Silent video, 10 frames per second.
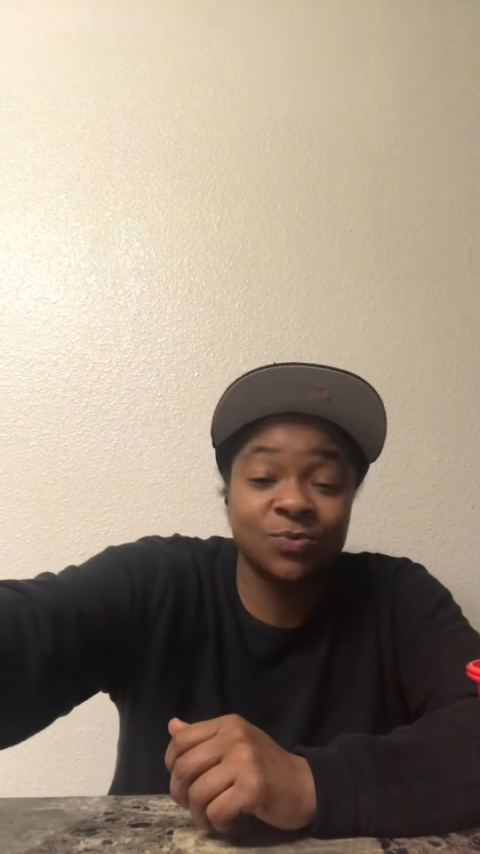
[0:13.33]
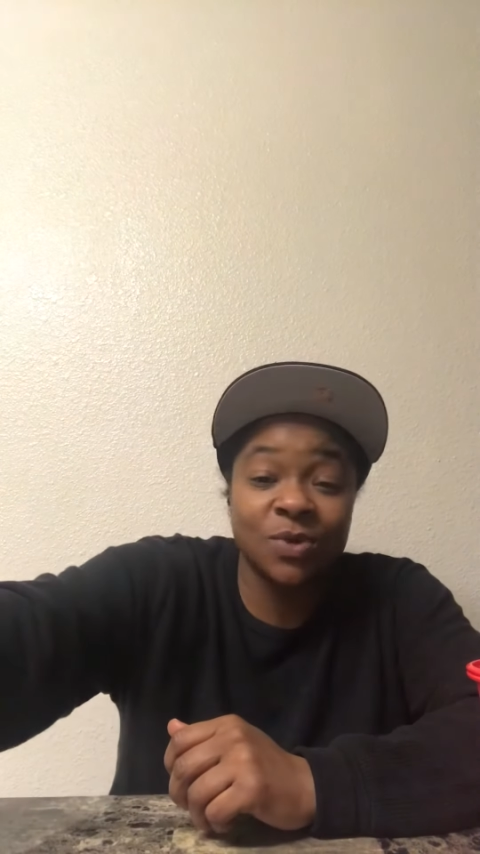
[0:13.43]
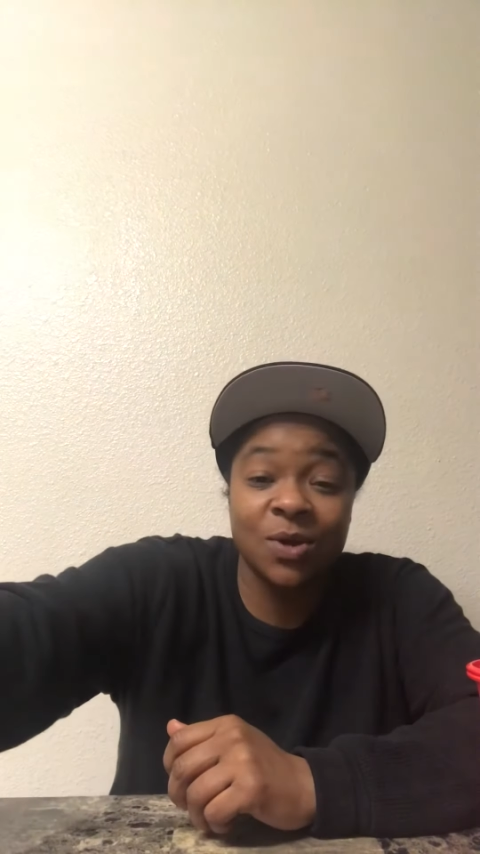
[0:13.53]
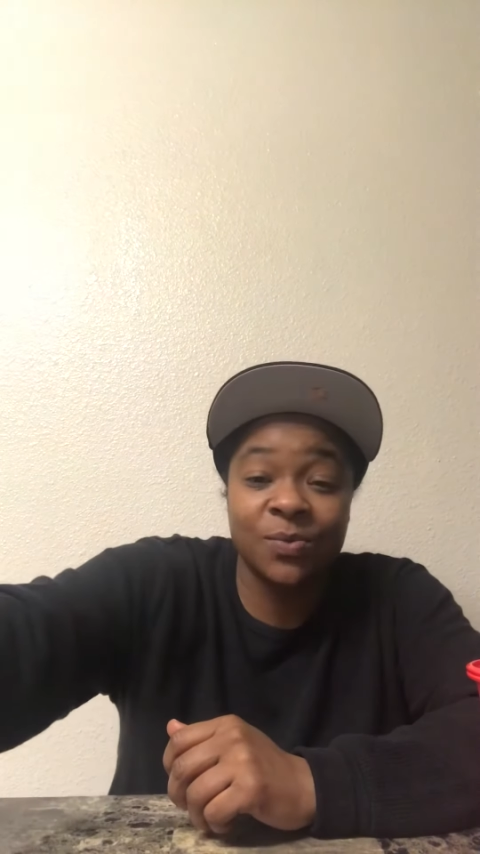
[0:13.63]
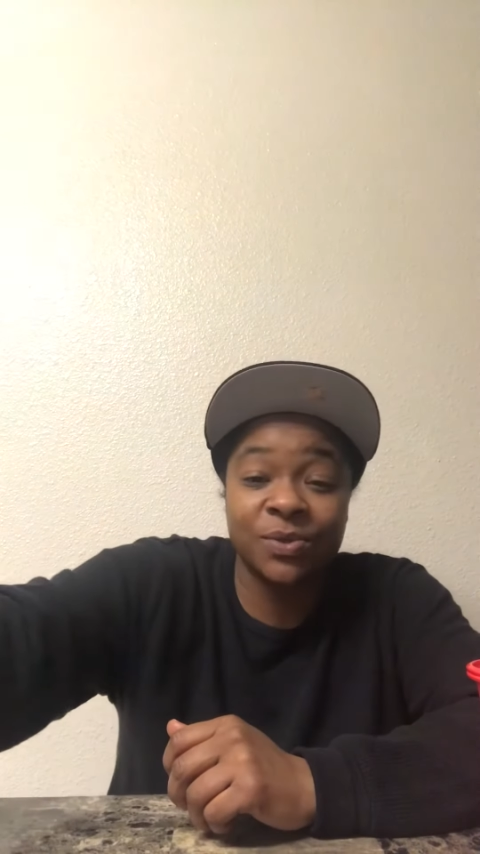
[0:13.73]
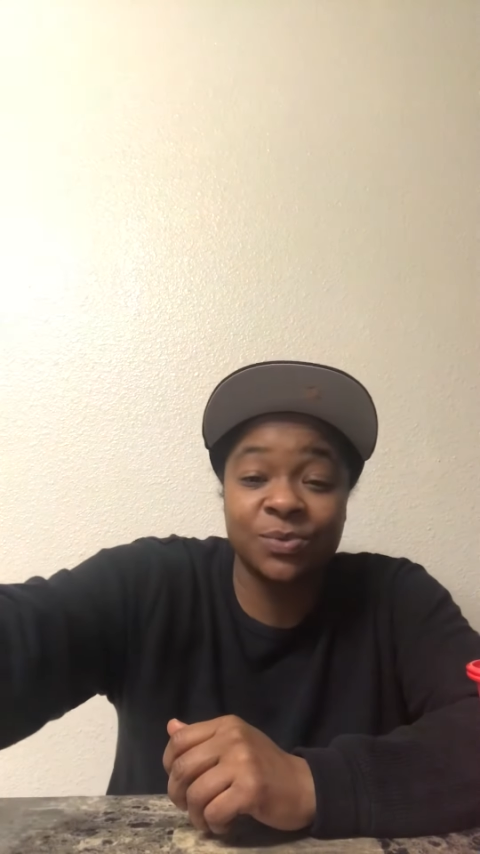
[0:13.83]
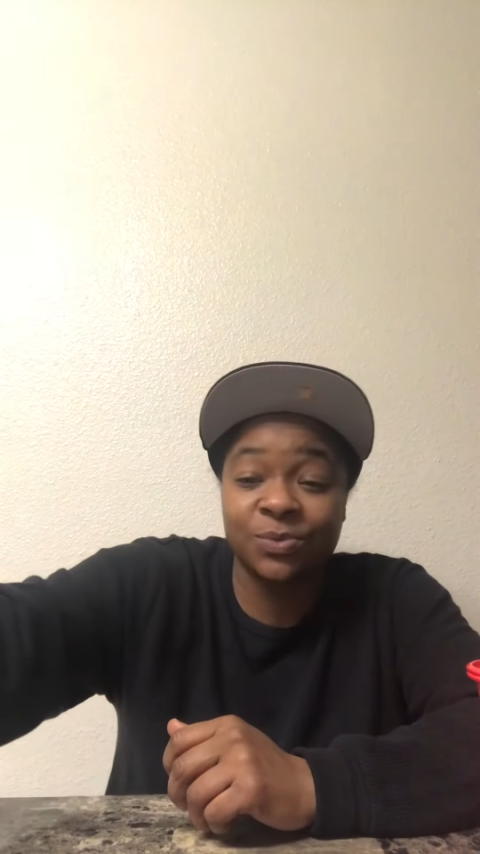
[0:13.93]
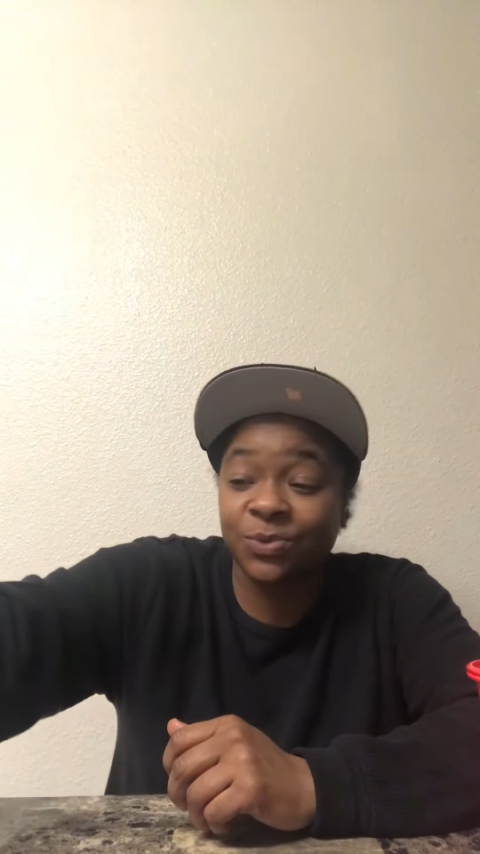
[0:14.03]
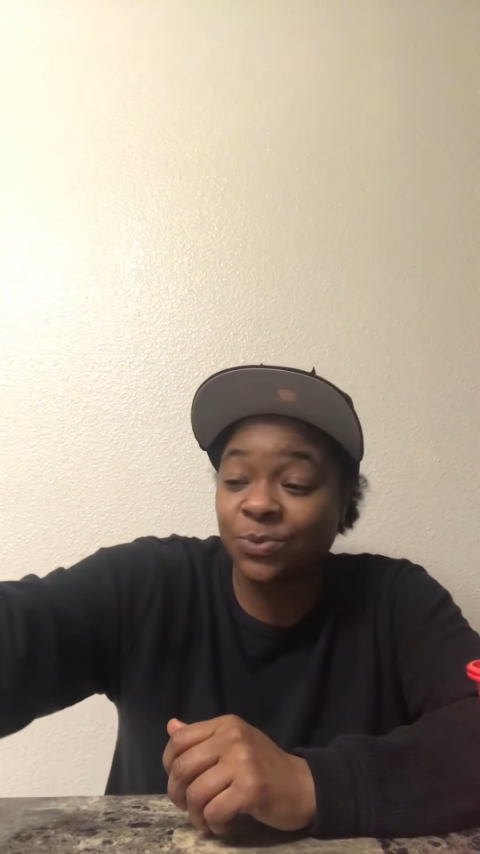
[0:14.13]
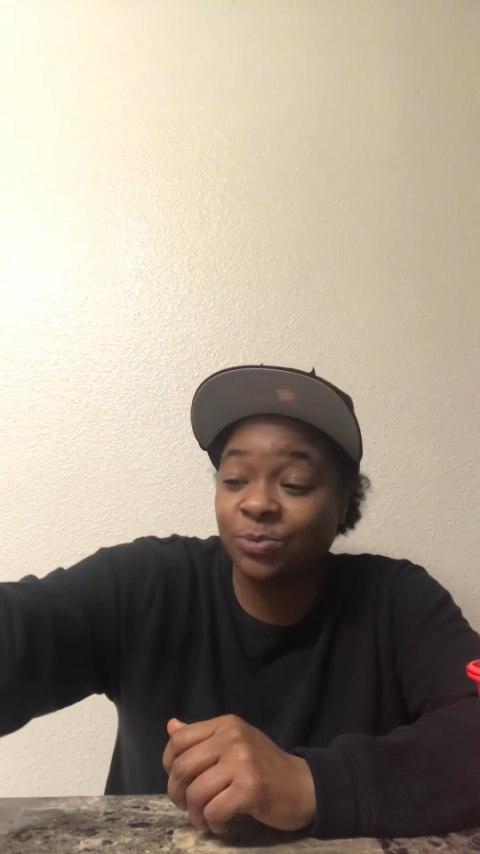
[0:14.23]
wrong with
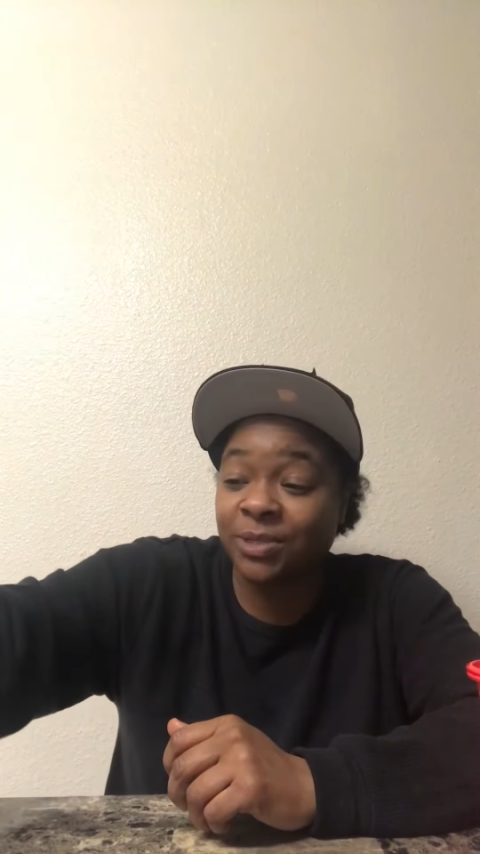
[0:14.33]
YouTube.